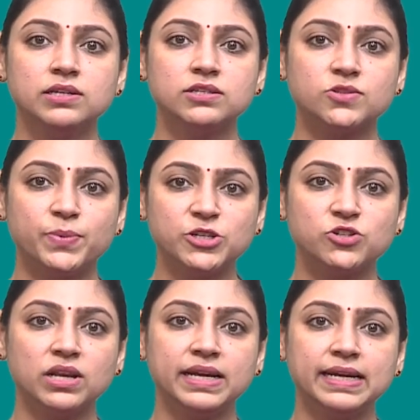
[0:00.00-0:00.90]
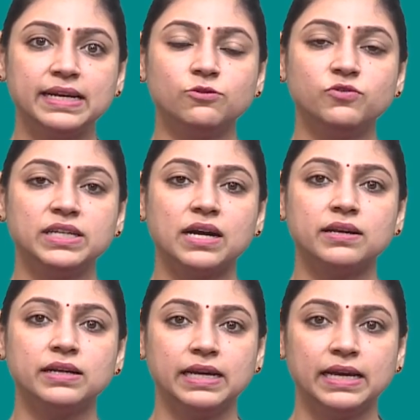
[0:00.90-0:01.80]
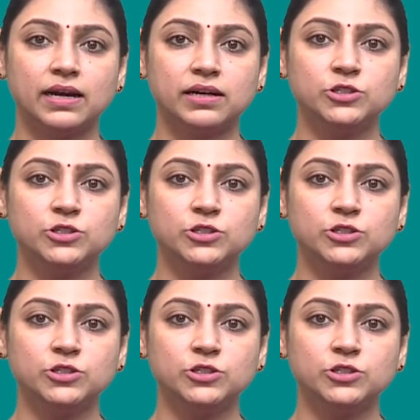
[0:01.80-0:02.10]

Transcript: especially in VR and AR,